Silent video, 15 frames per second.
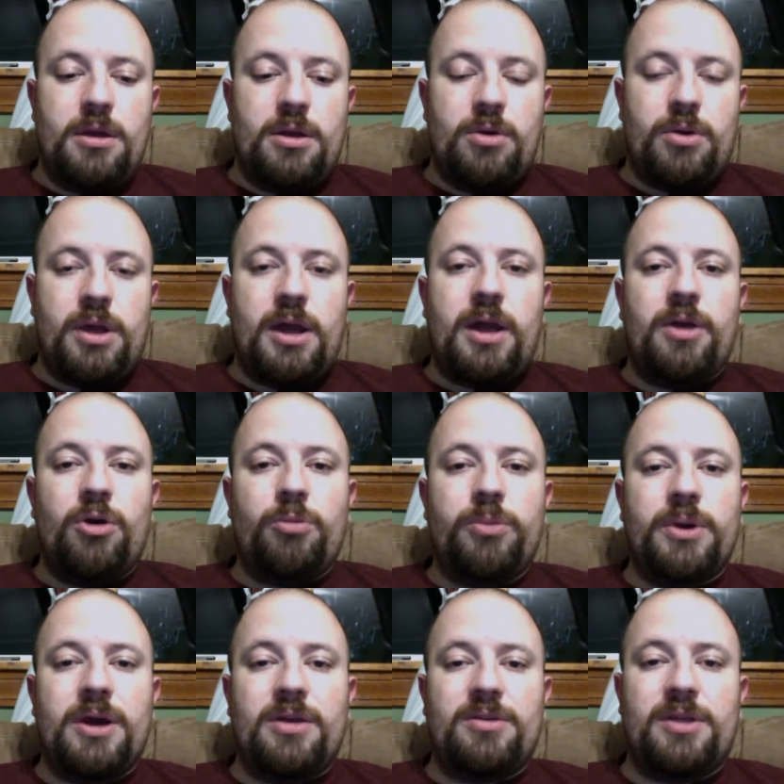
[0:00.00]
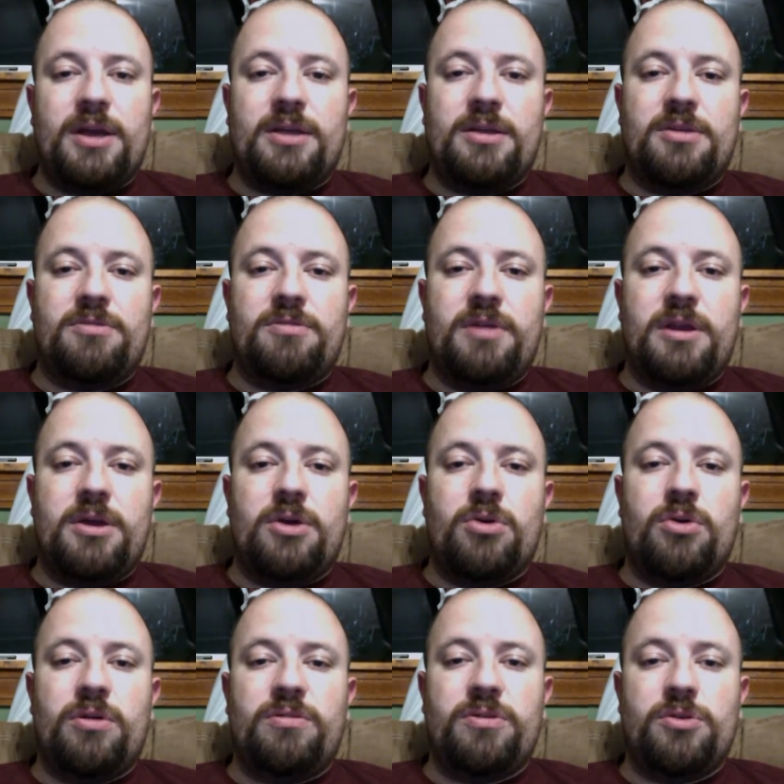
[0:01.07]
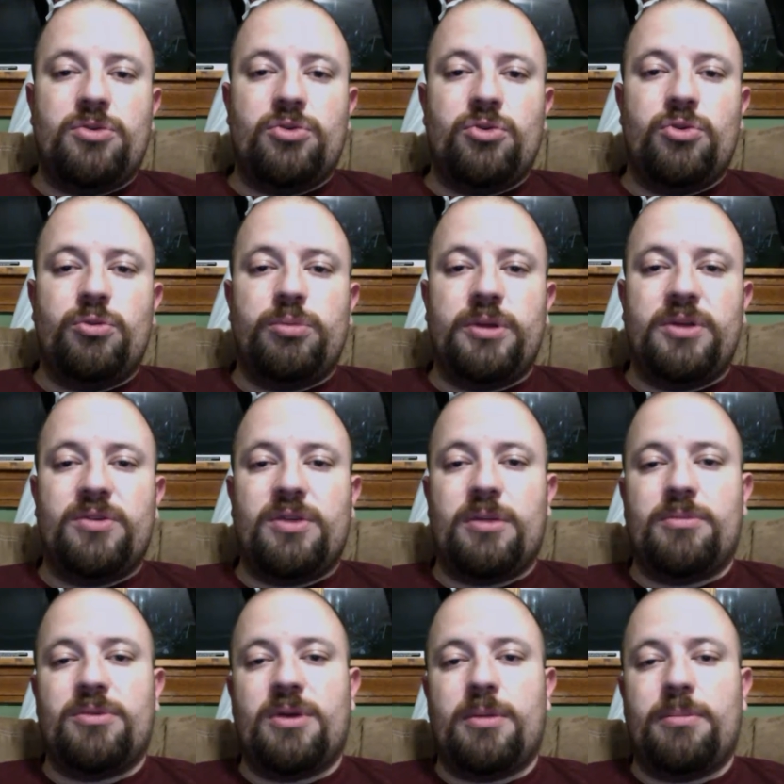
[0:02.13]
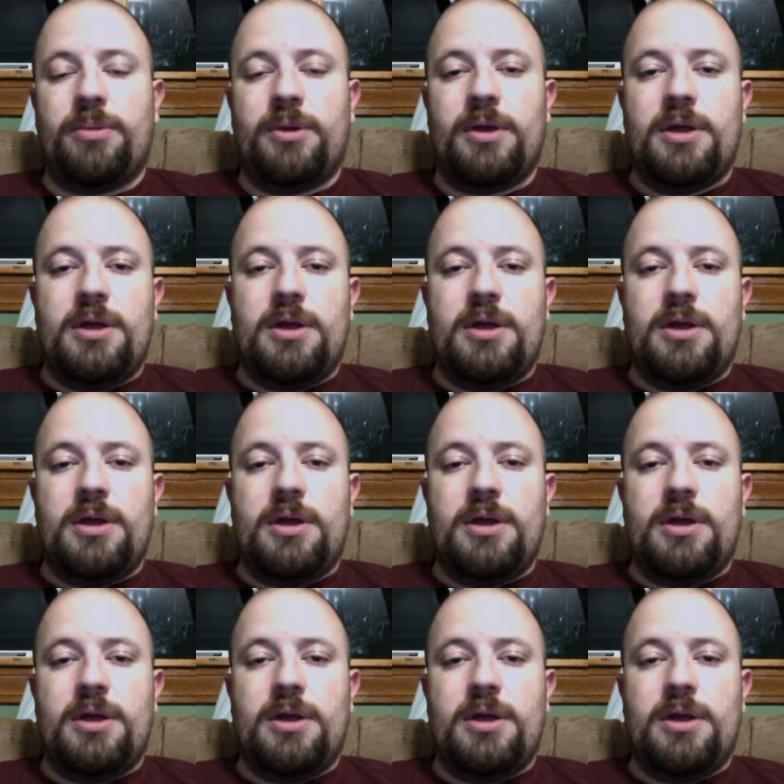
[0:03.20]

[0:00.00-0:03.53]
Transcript: Okay, I hope you guys liked this video. If you do, please thumbs up.